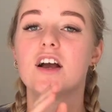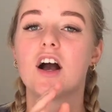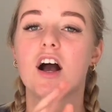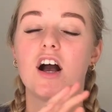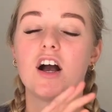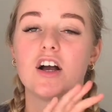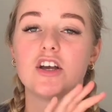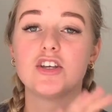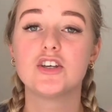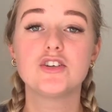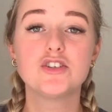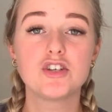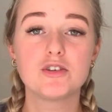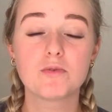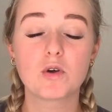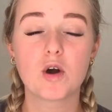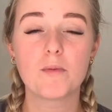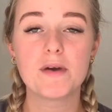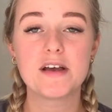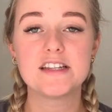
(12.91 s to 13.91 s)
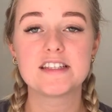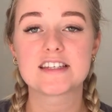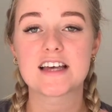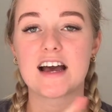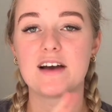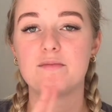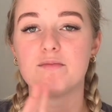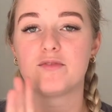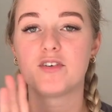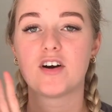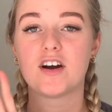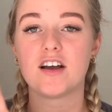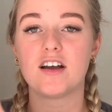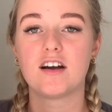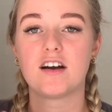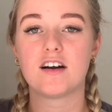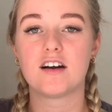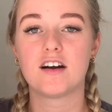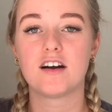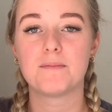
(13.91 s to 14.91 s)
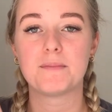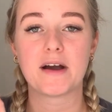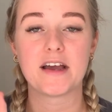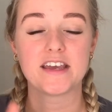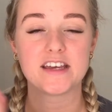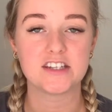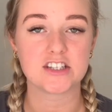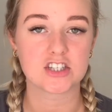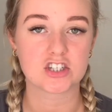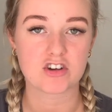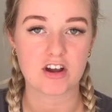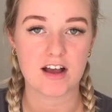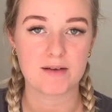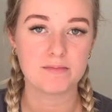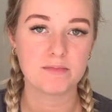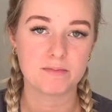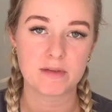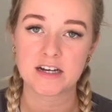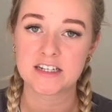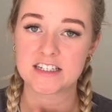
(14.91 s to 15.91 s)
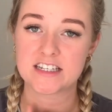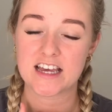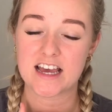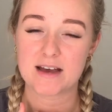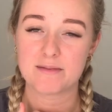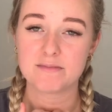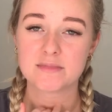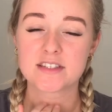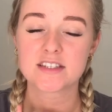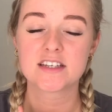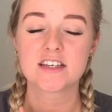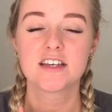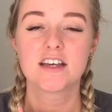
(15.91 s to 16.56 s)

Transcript: YouTube comments and via my Instagram, my DMs.